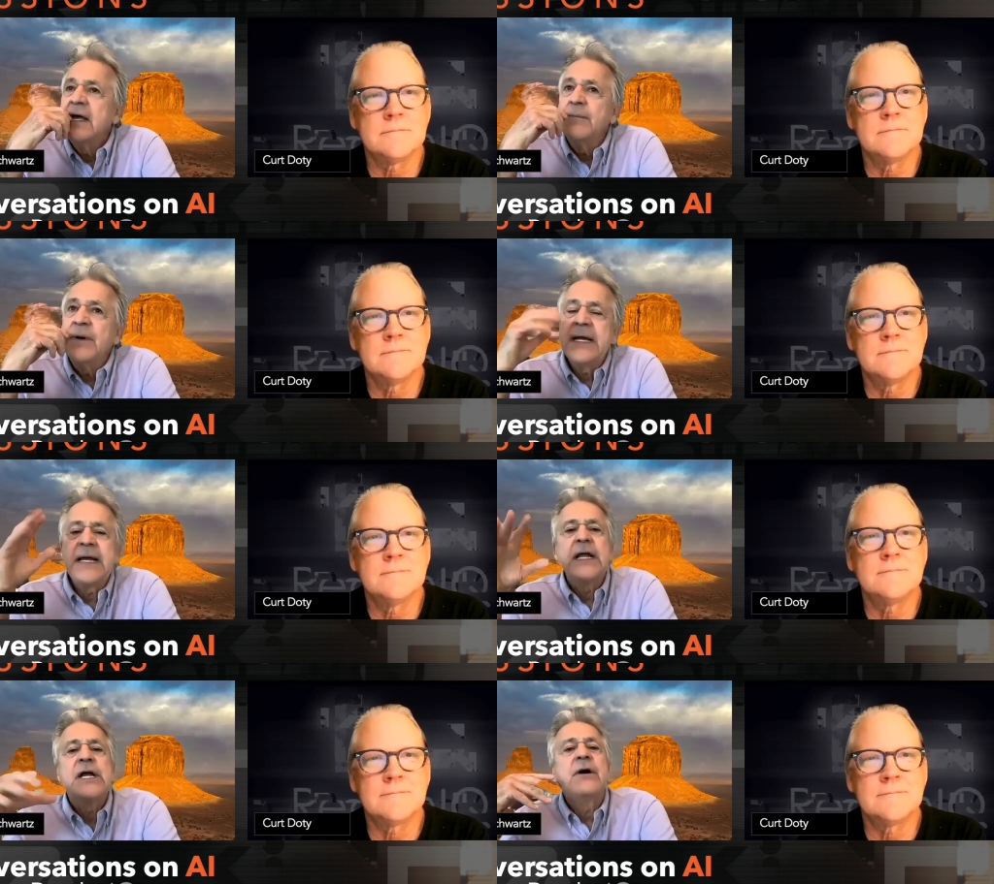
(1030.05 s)
Speaker 1: But
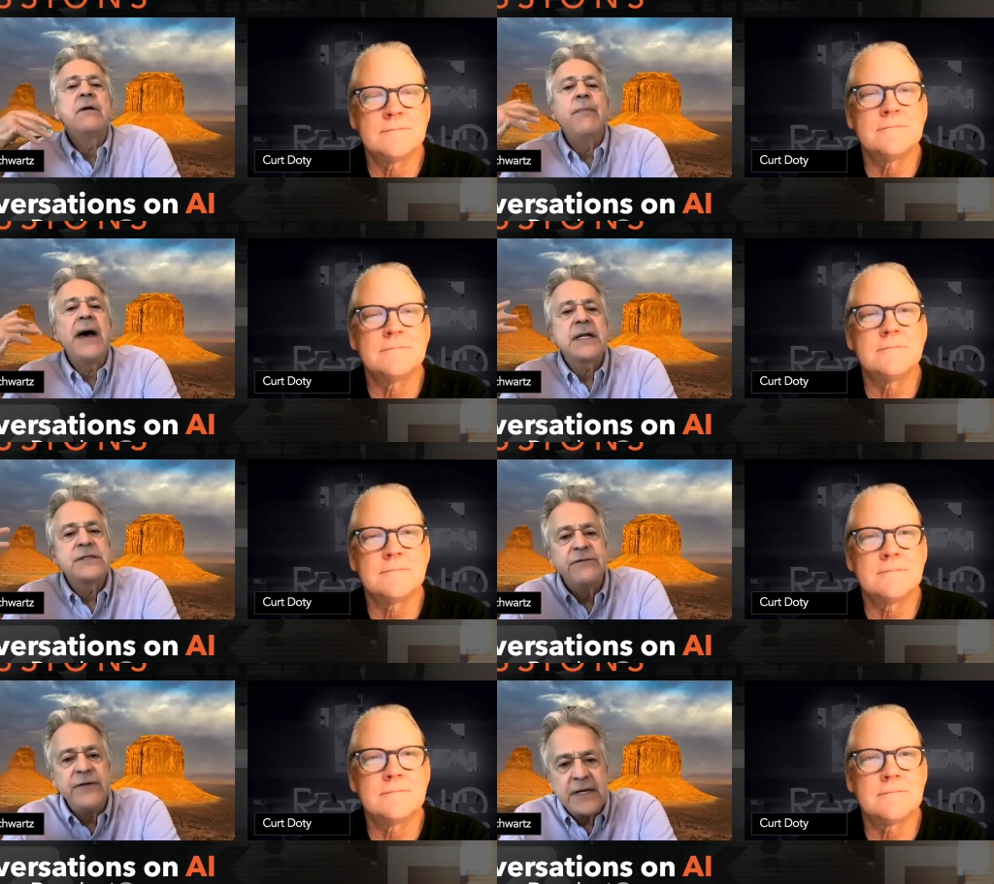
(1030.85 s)
again, going back
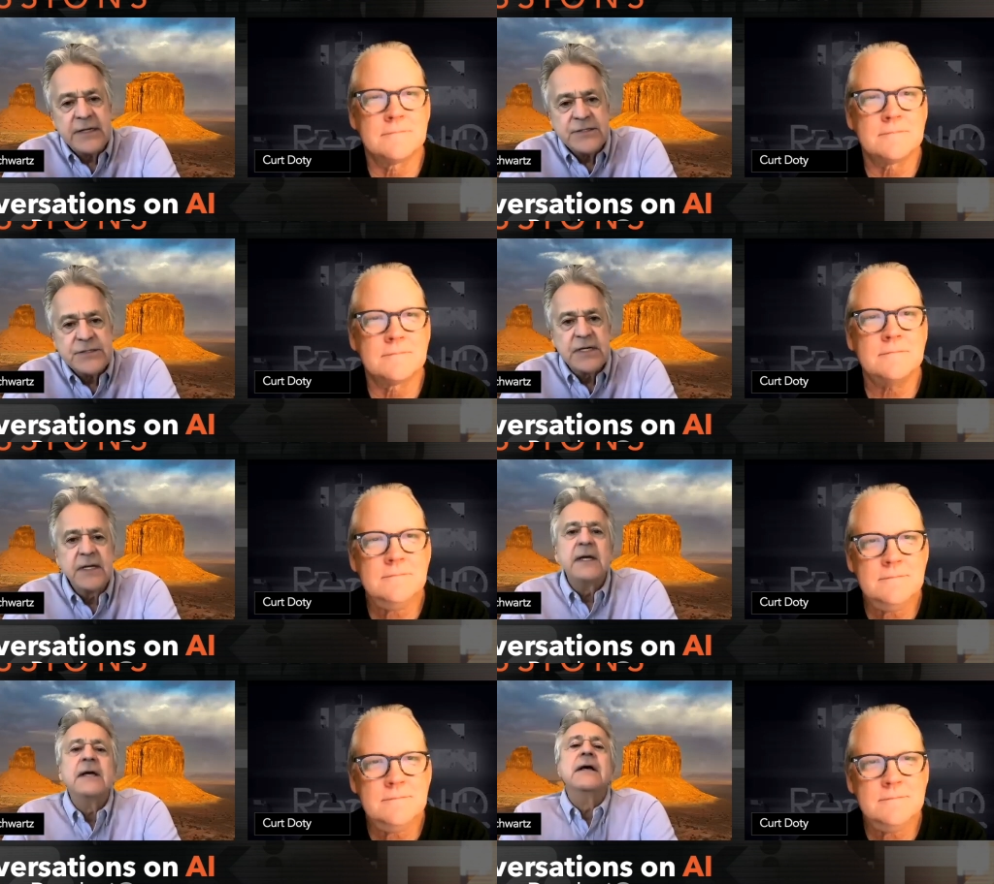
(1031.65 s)
to Venice,
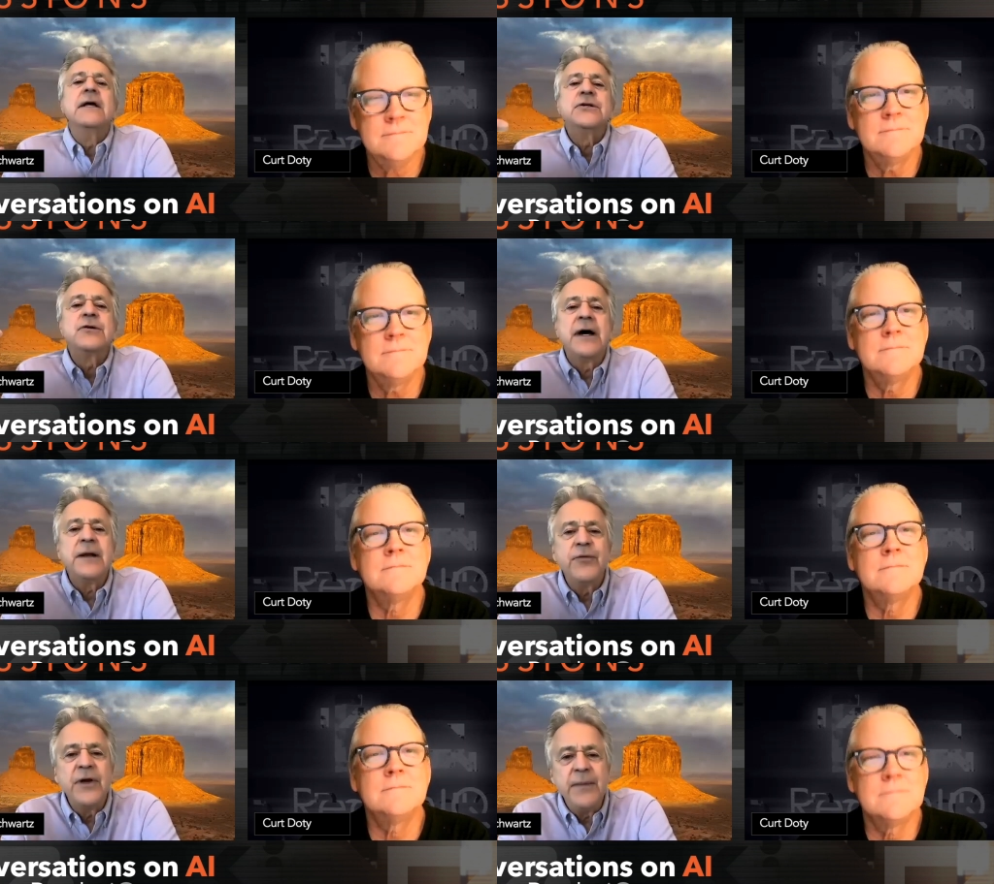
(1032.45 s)
trying to
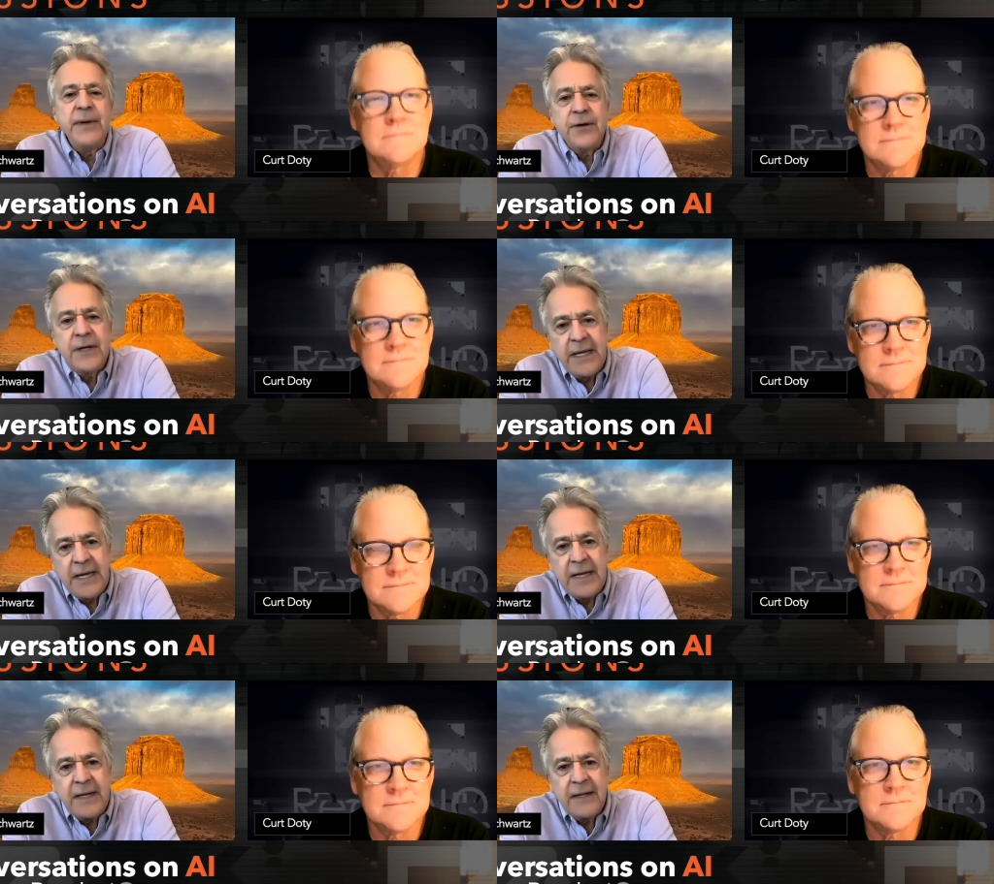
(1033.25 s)
premiere it
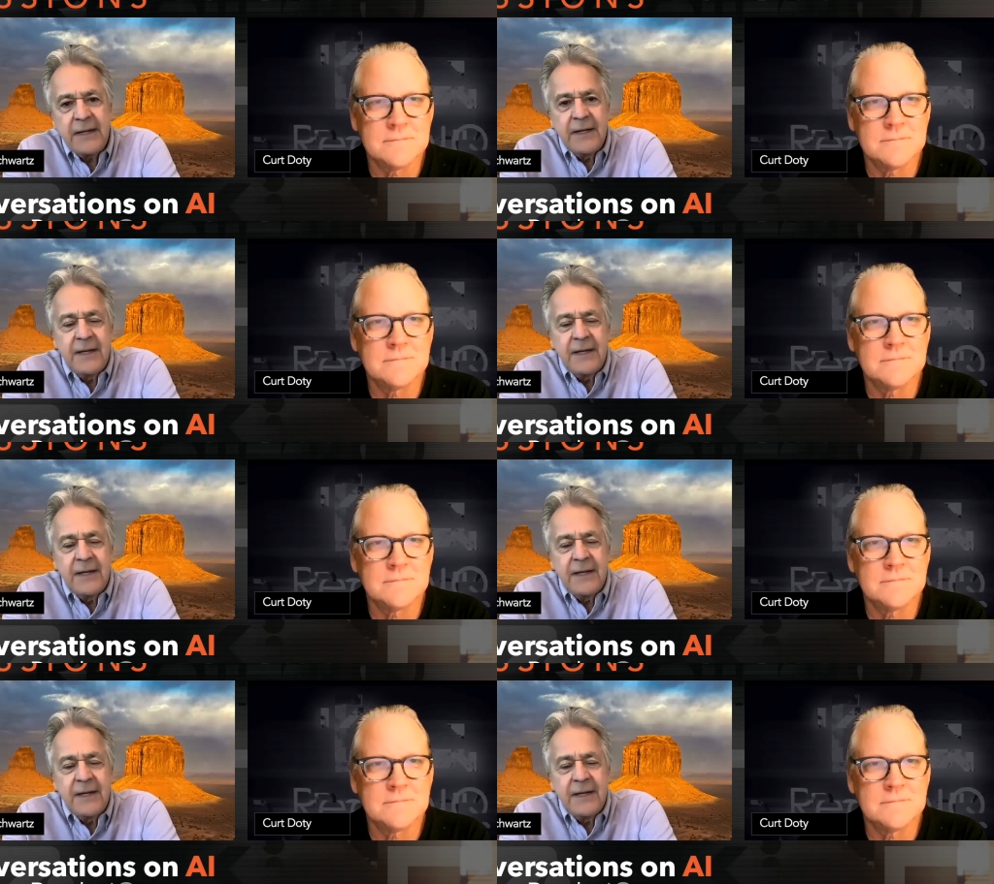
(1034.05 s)
again,